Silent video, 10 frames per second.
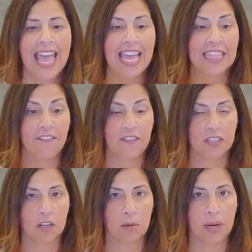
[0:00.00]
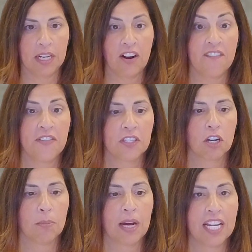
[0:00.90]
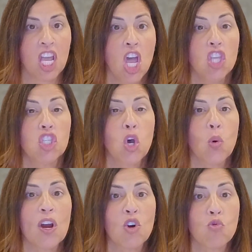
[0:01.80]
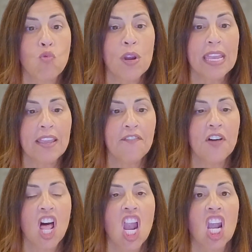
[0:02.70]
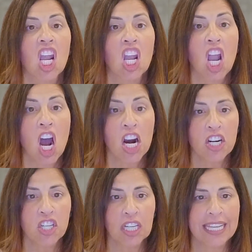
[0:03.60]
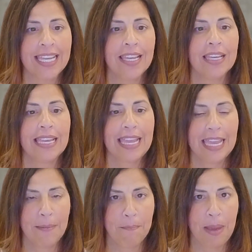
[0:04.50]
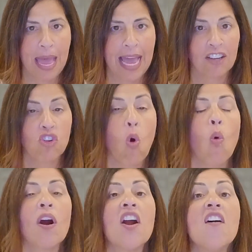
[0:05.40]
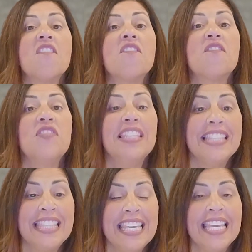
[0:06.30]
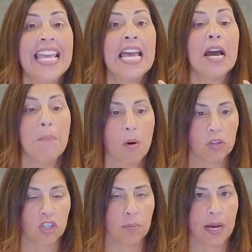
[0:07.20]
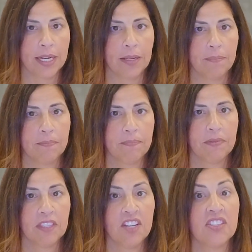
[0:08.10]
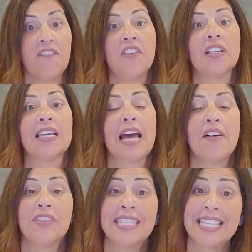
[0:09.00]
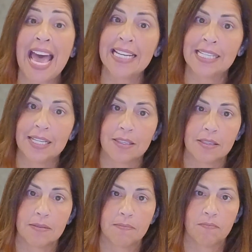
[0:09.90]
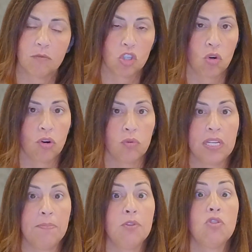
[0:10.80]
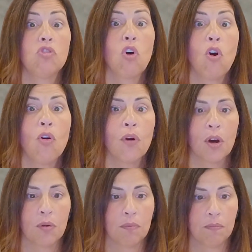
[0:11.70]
And the physical body, our physical body. So grief largely impacts or the emotional body. There's a feeling of sadness, sorrow, deep sorrow.